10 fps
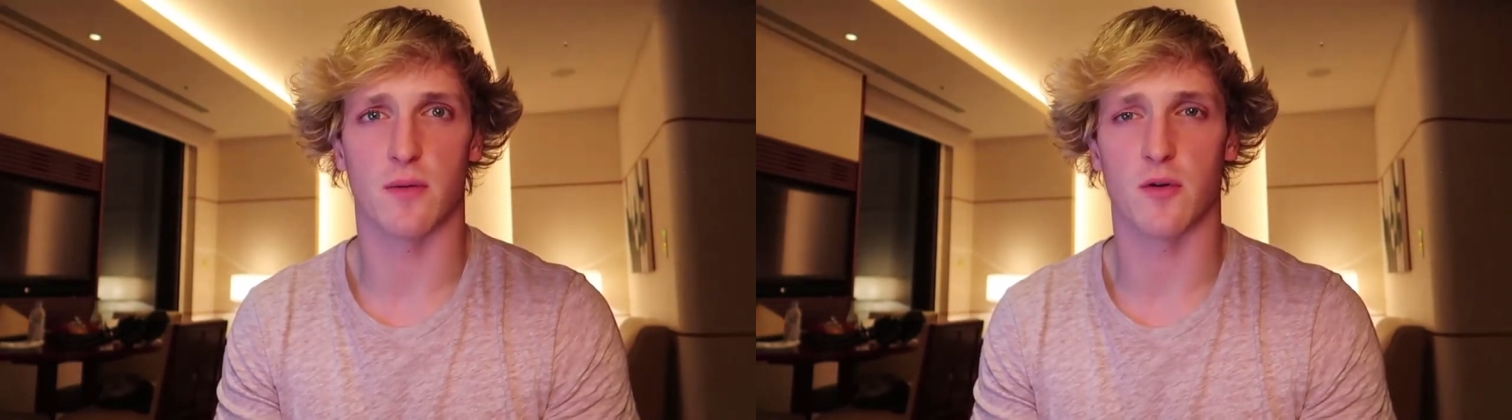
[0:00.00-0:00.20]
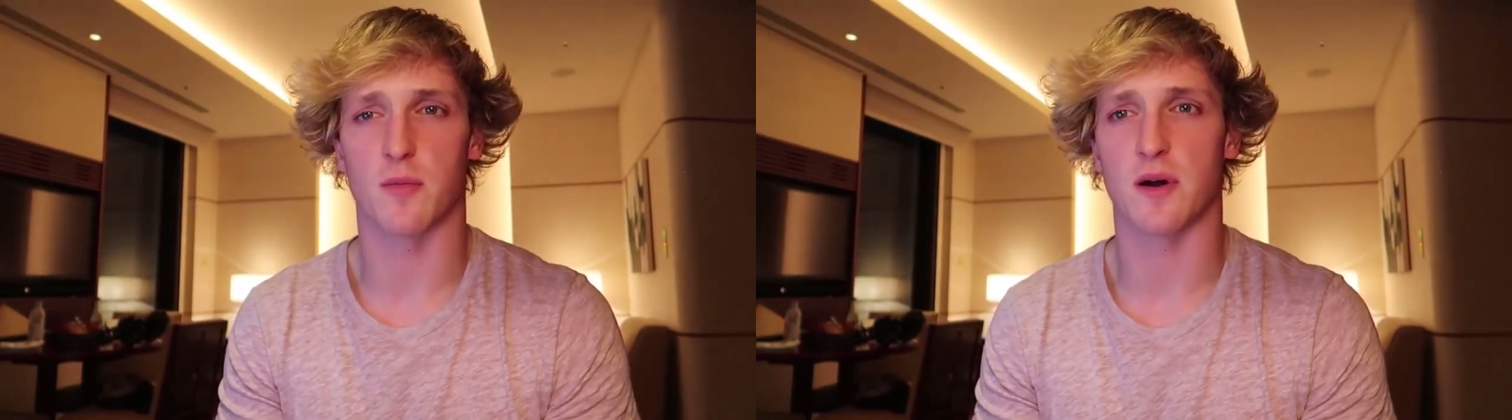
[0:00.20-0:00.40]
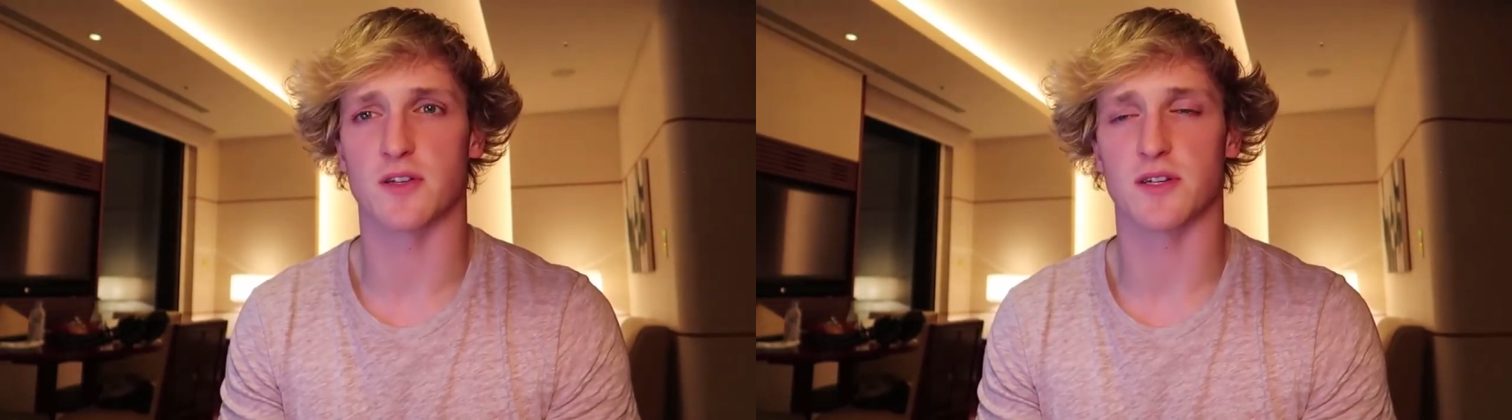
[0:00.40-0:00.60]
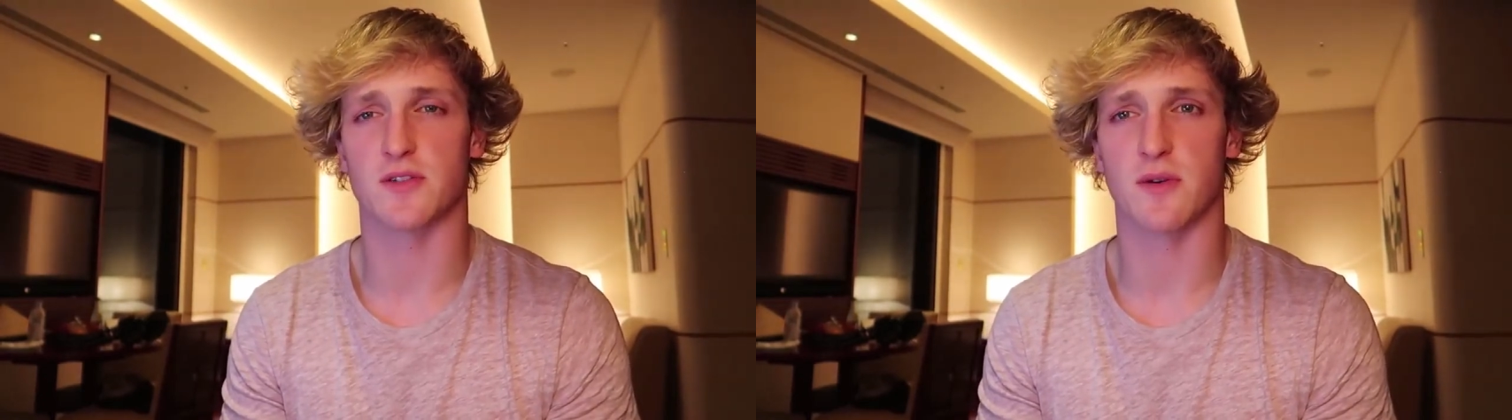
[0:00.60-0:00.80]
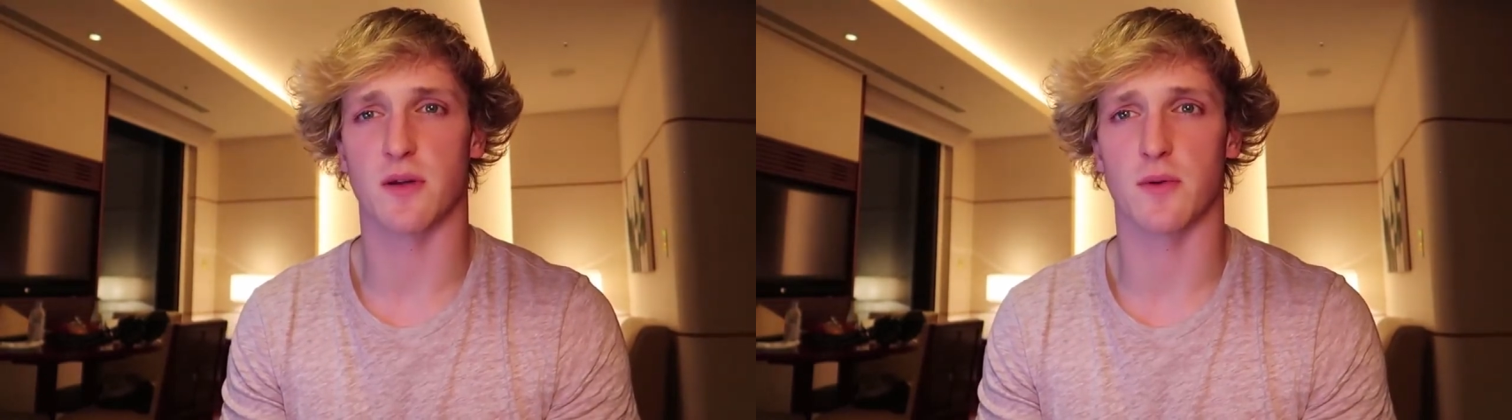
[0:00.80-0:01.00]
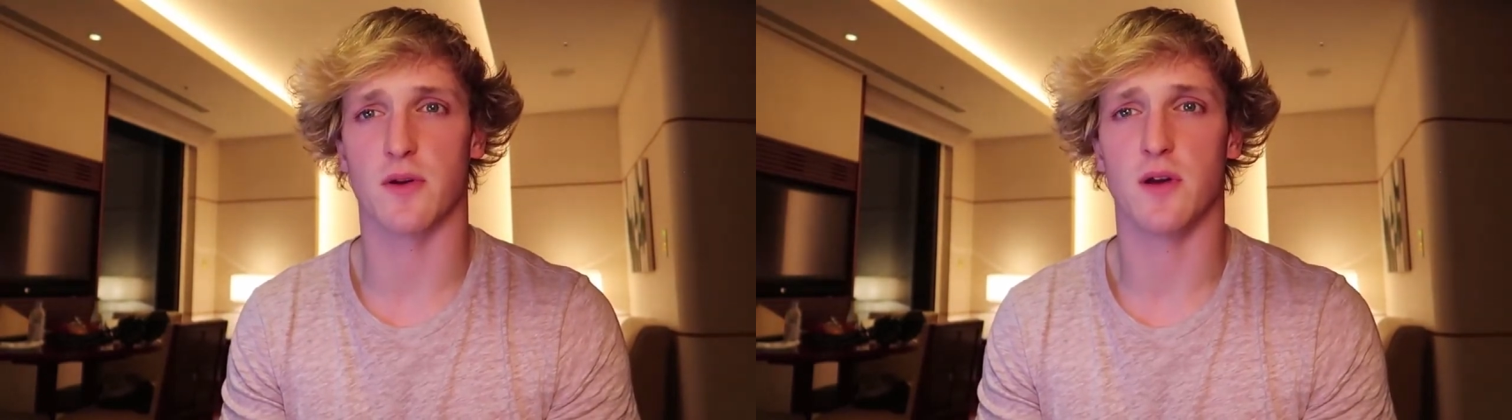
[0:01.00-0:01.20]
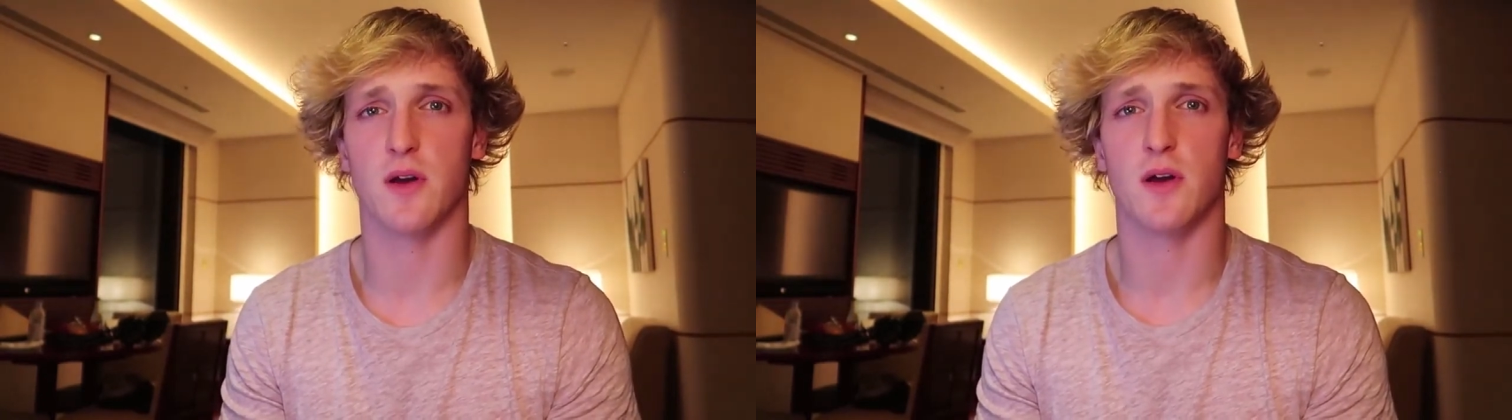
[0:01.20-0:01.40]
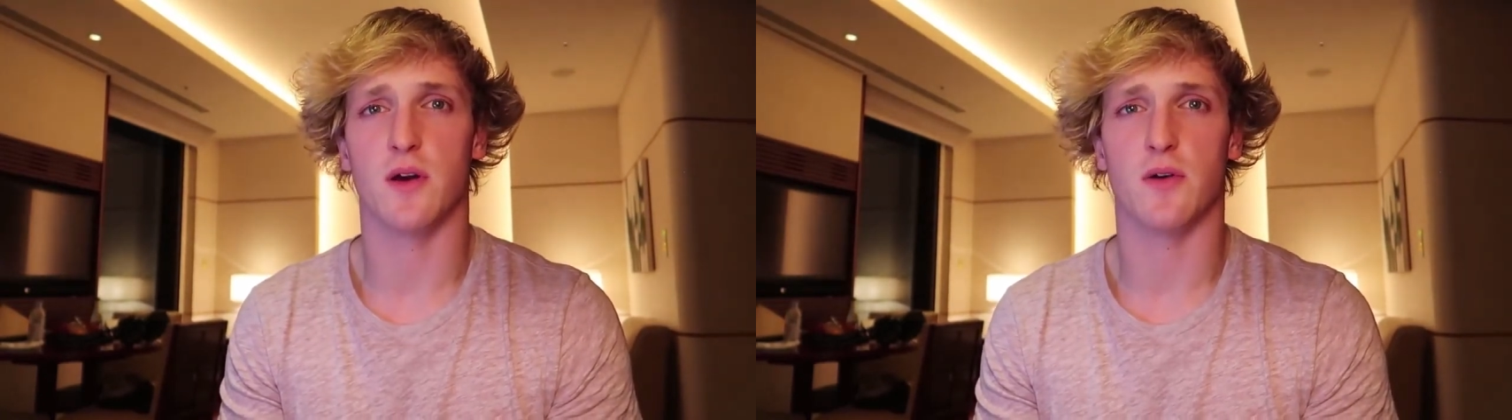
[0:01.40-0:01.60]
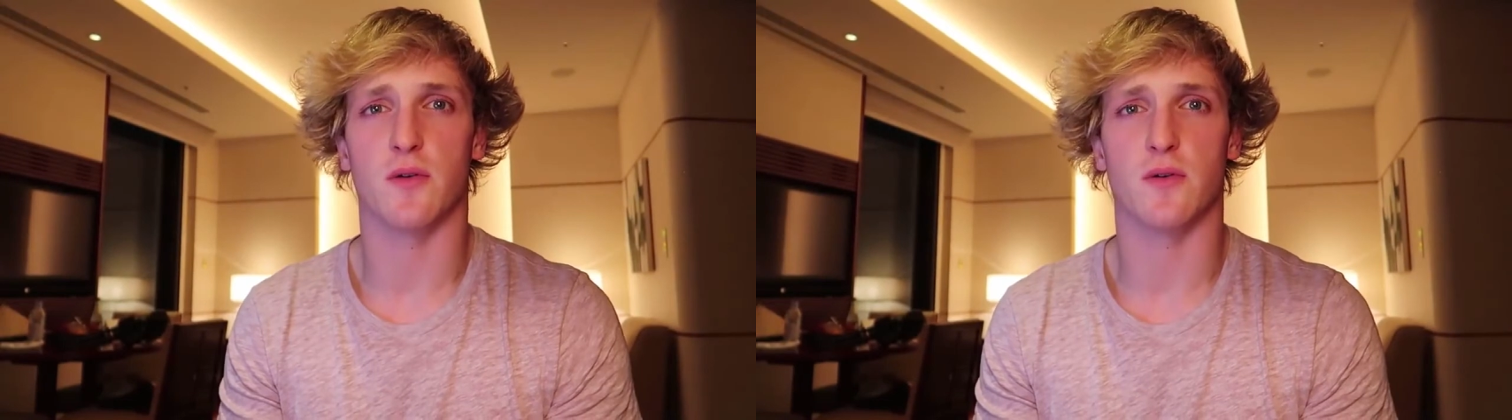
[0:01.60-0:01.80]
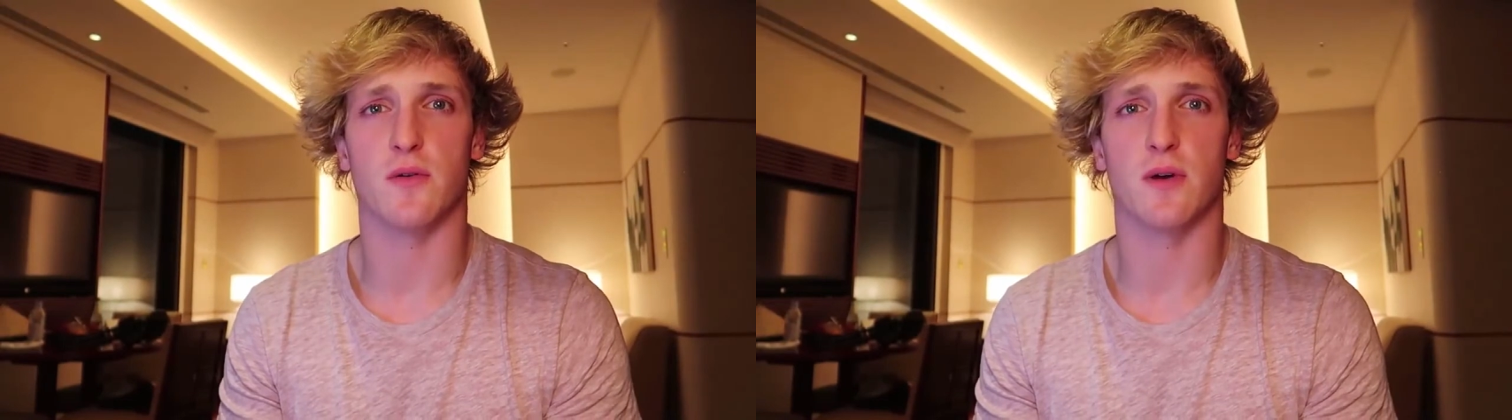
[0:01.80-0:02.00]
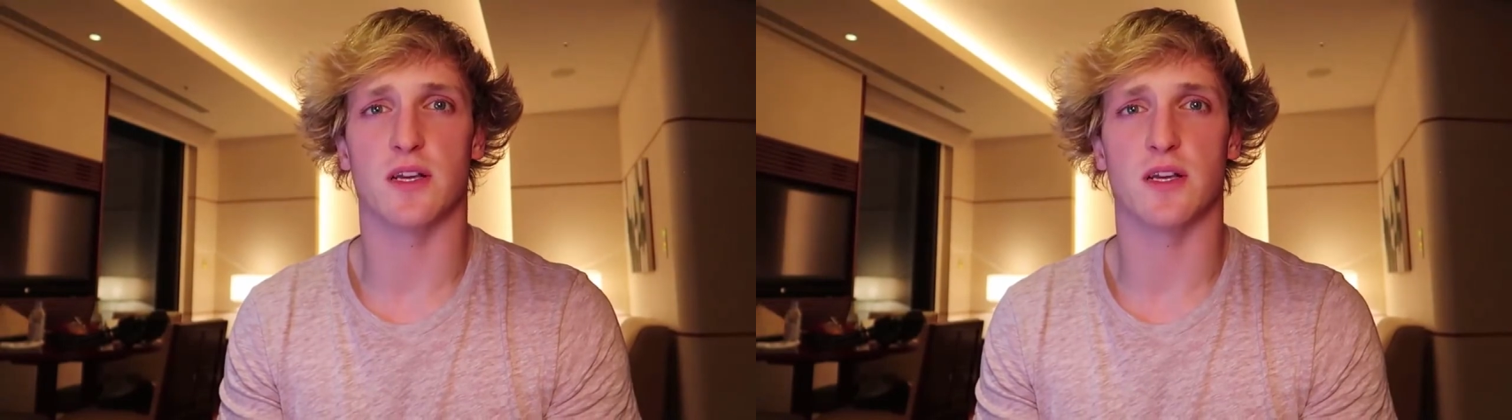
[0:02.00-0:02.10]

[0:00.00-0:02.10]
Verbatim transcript: I want to apologize to anyone who